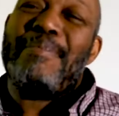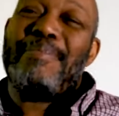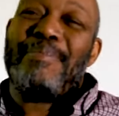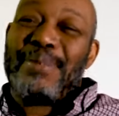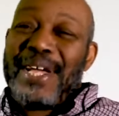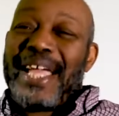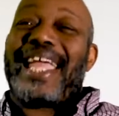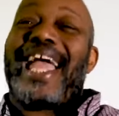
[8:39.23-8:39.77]

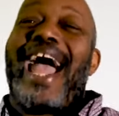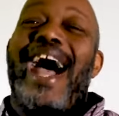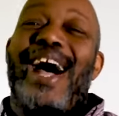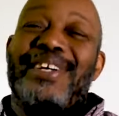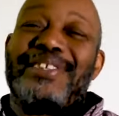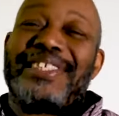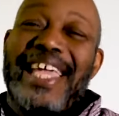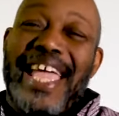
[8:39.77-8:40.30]
Brick
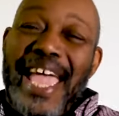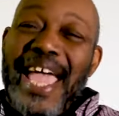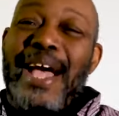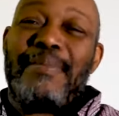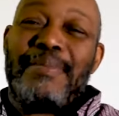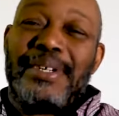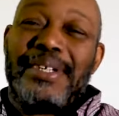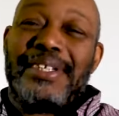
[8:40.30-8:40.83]
house,
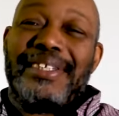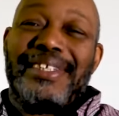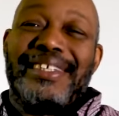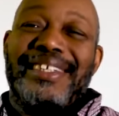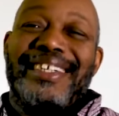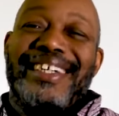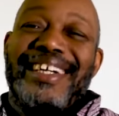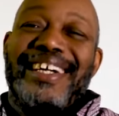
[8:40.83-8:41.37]
hammer.
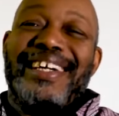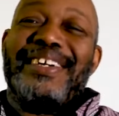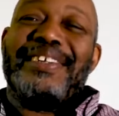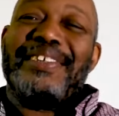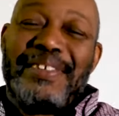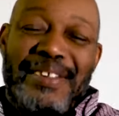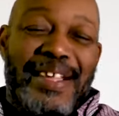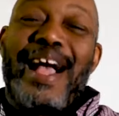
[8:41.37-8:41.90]

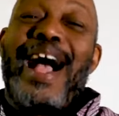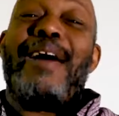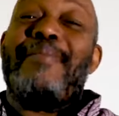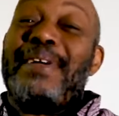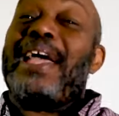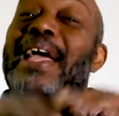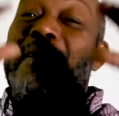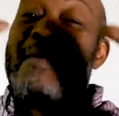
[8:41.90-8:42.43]

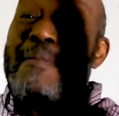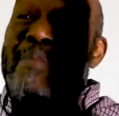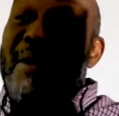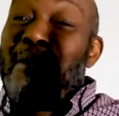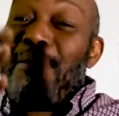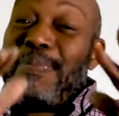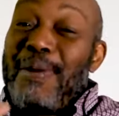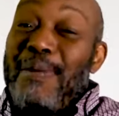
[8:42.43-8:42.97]
I mean,
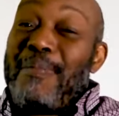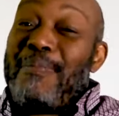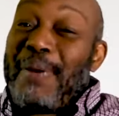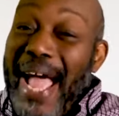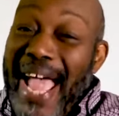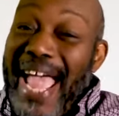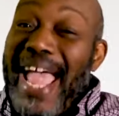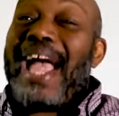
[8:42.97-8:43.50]
boom, boom,
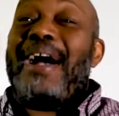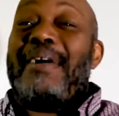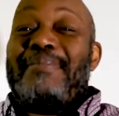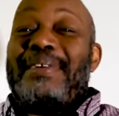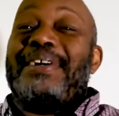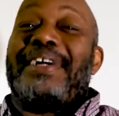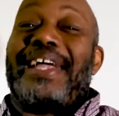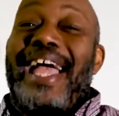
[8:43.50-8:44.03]

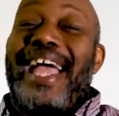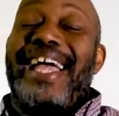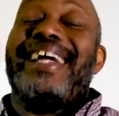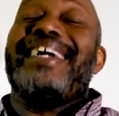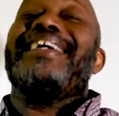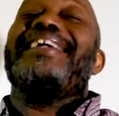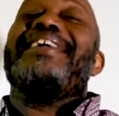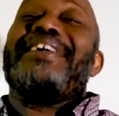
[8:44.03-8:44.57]
bam,
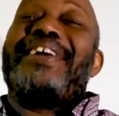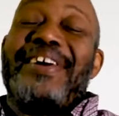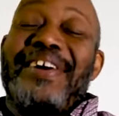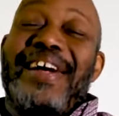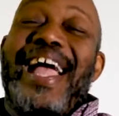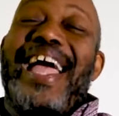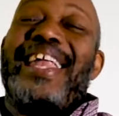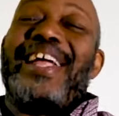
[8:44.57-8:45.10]
okay?
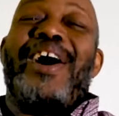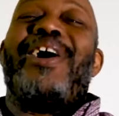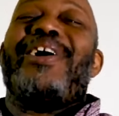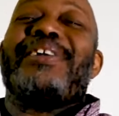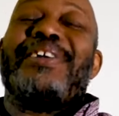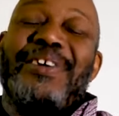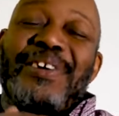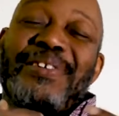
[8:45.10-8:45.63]
Girl had it.
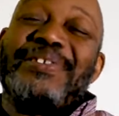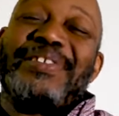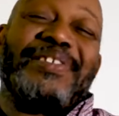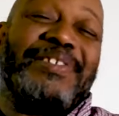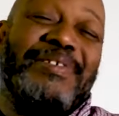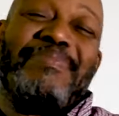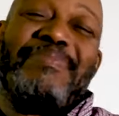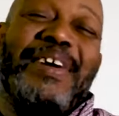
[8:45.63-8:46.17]
All the old
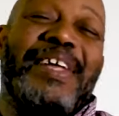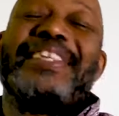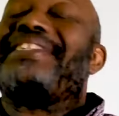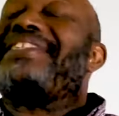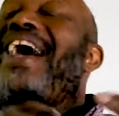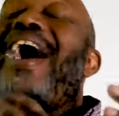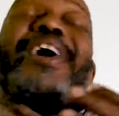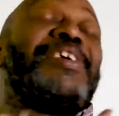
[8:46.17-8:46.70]
school
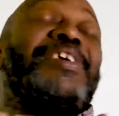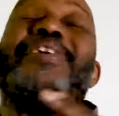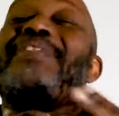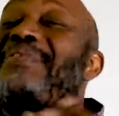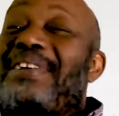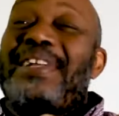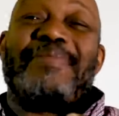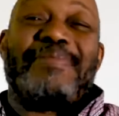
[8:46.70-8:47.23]
brothers, y'all
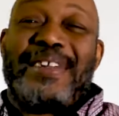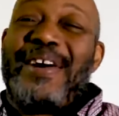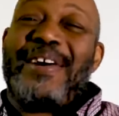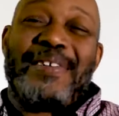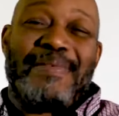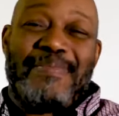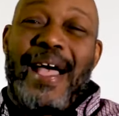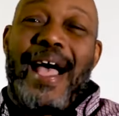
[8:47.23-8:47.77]
know what I'm
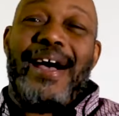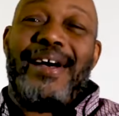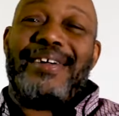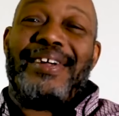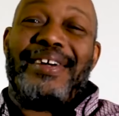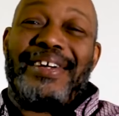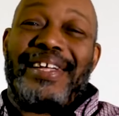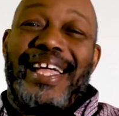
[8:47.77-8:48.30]
talking
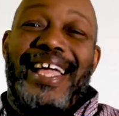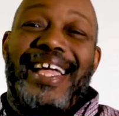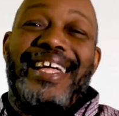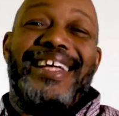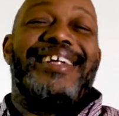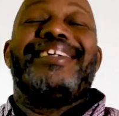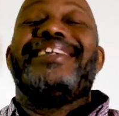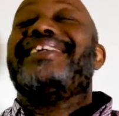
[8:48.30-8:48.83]
about, okay?